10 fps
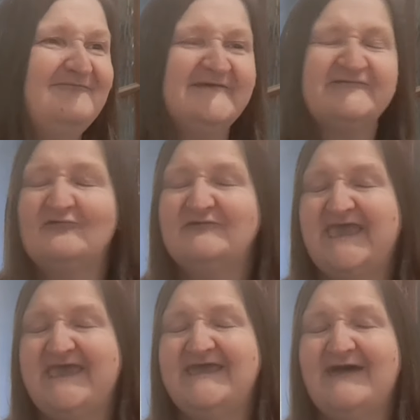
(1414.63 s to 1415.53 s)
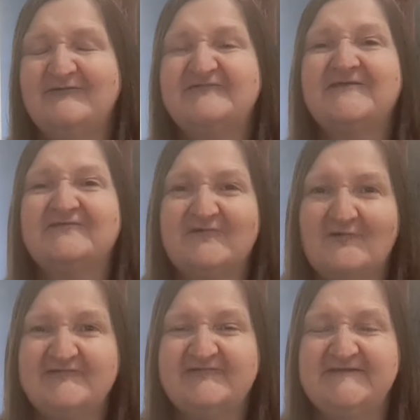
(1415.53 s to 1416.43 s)
So yeah, I was
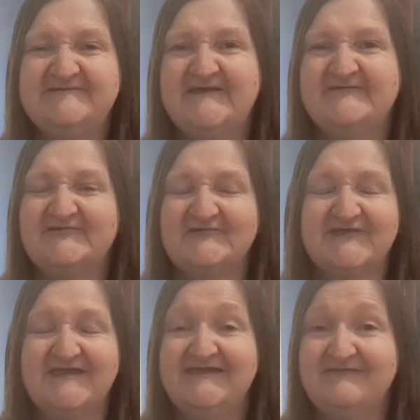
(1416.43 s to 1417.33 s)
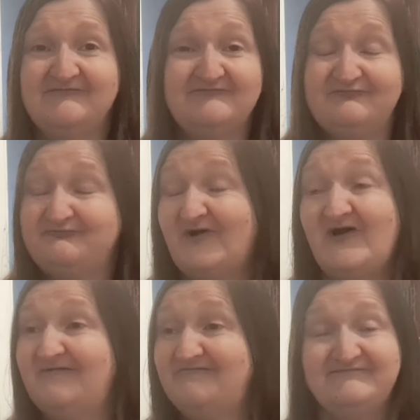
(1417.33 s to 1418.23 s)
exhausted yesterday.
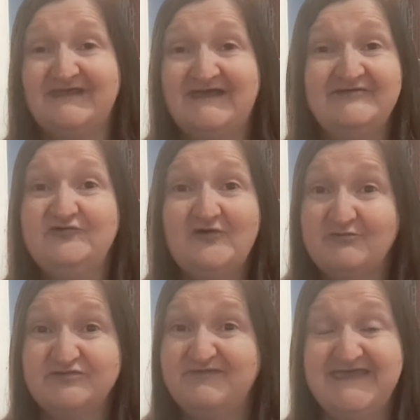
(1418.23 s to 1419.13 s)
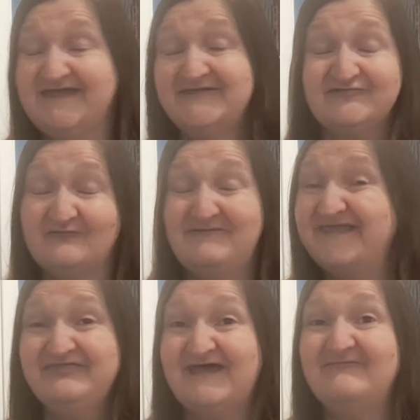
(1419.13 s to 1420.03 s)
But I knew I would be, and I don't
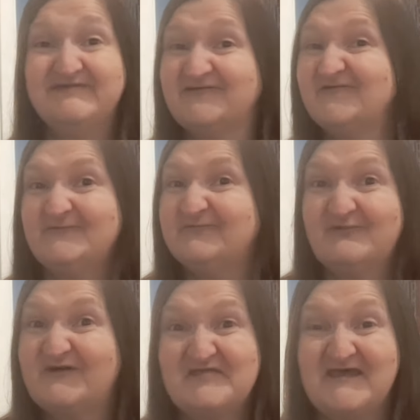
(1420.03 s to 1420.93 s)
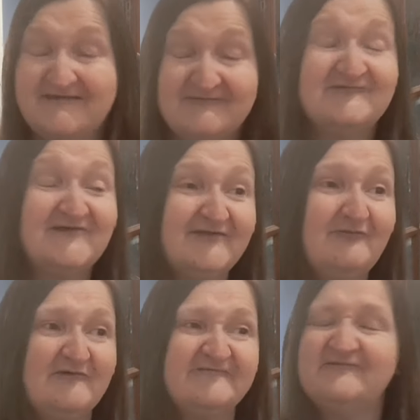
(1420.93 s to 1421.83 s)
mind that because it was worth it. It really
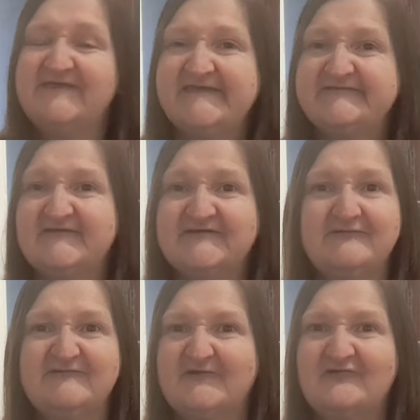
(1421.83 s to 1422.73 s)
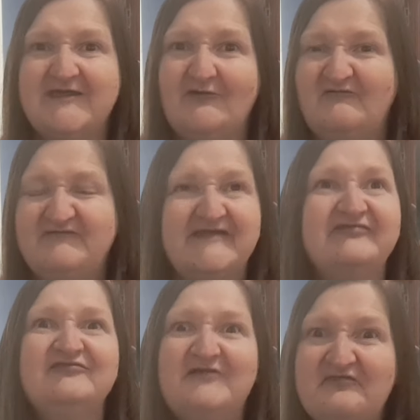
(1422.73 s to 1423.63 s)
was. So yesterday was a write-off. I did
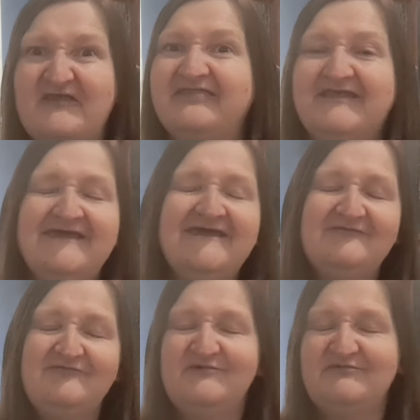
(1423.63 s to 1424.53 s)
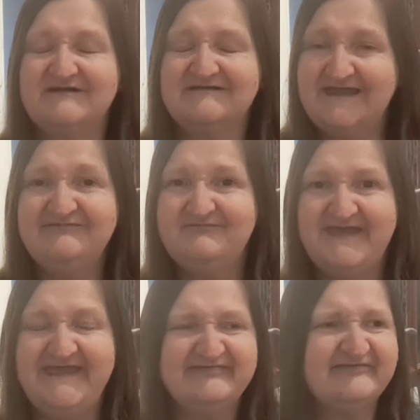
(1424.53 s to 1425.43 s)
nothing. We were in
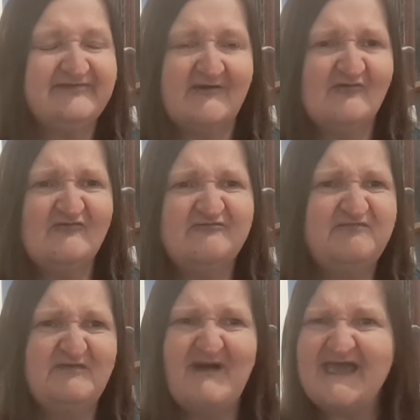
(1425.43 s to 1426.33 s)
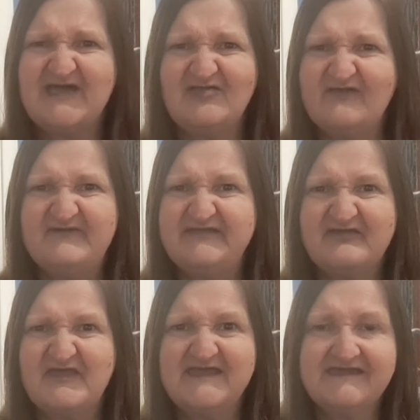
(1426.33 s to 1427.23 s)
bed until back at 11, I
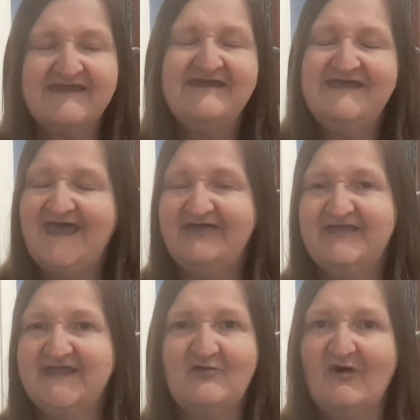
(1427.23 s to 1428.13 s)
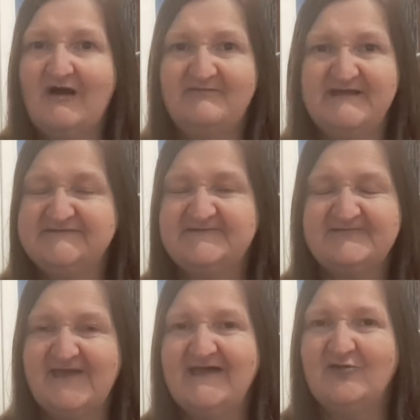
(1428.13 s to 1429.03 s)
think, and then got up and just
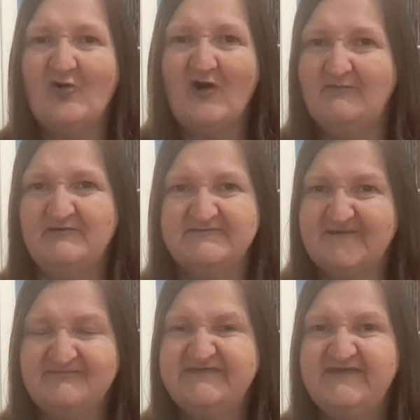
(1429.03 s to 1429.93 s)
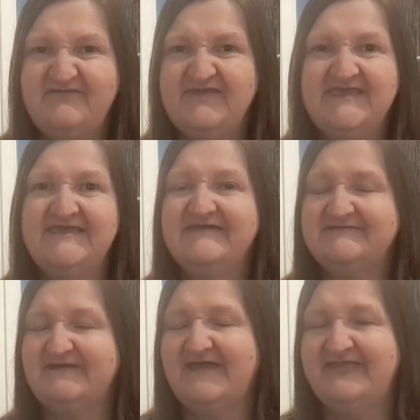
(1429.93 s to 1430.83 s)
sat and caught up on some TV
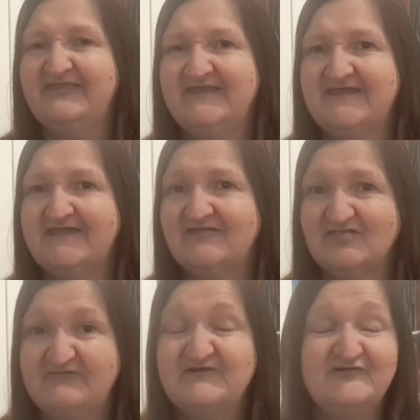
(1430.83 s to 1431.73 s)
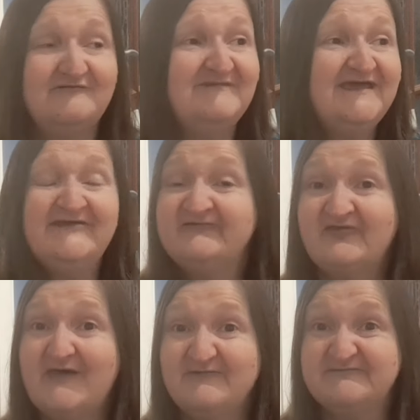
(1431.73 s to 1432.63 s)
in the living room. So
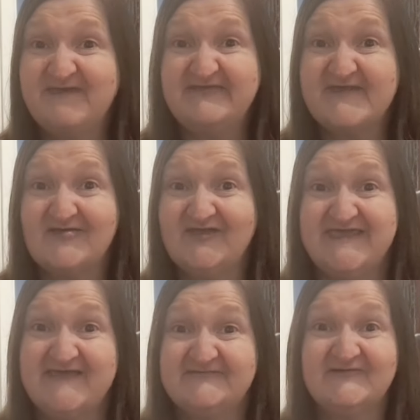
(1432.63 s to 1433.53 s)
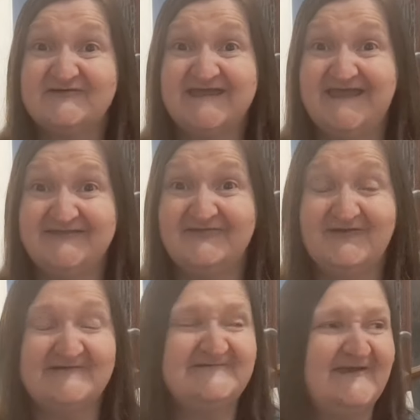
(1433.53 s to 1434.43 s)
that was basically yesterday in a
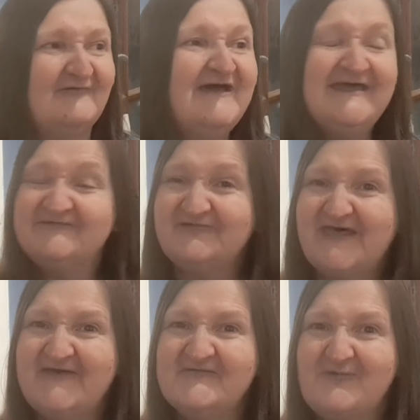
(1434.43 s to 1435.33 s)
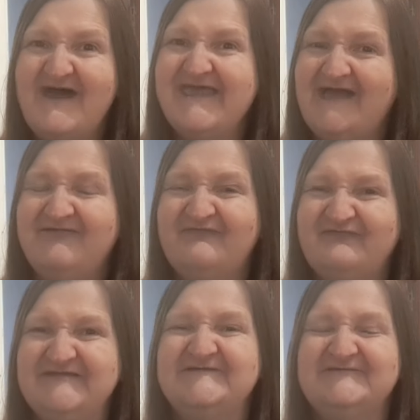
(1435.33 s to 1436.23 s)
nutshell. So that is why I am
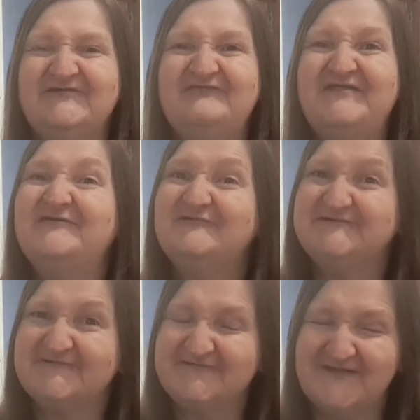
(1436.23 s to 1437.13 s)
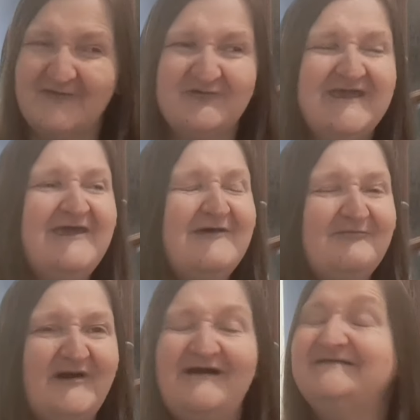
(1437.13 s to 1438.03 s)
finishing the video just now.
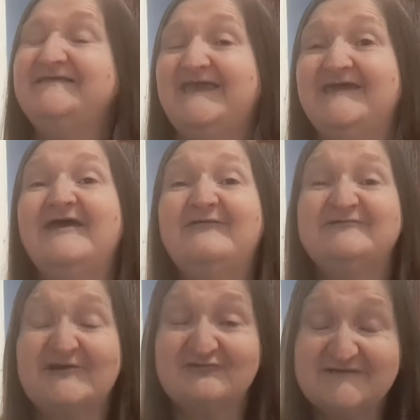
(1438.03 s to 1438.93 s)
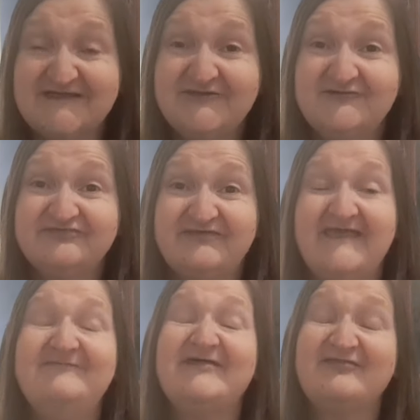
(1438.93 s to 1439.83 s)
But yeah, it was a really good time.